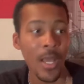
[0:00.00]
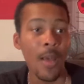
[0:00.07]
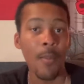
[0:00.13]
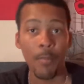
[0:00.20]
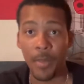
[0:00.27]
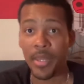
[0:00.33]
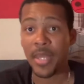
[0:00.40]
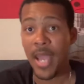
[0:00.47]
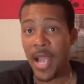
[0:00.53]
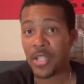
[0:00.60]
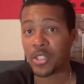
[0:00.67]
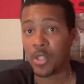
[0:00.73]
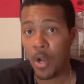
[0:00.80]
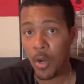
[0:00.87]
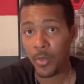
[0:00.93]
But they
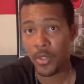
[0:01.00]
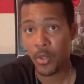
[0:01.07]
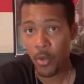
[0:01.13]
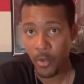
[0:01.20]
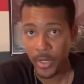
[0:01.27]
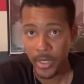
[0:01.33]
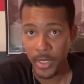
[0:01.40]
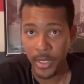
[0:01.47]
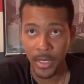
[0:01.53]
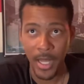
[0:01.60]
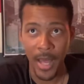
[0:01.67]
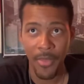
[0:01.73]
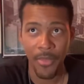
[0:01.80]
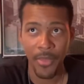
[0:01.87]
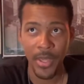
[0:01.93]
actually are recording it. I
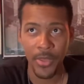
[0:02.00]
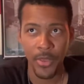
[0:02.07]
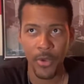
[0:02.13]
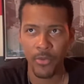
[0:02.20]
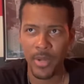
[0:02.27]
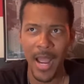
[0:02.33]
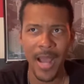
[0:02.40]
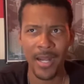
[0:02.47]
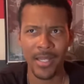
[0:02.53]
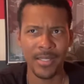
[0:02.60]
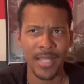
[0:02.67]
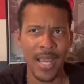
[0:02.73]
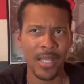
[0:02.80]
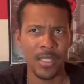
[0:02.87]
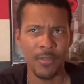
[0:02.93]
think they're not
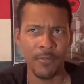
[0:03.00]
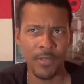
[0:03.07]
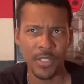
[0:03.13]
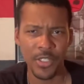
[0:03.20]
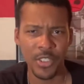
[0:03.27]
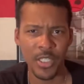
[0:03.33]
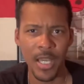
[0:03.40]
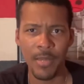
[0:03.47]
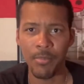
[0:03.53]
exactly finished yet,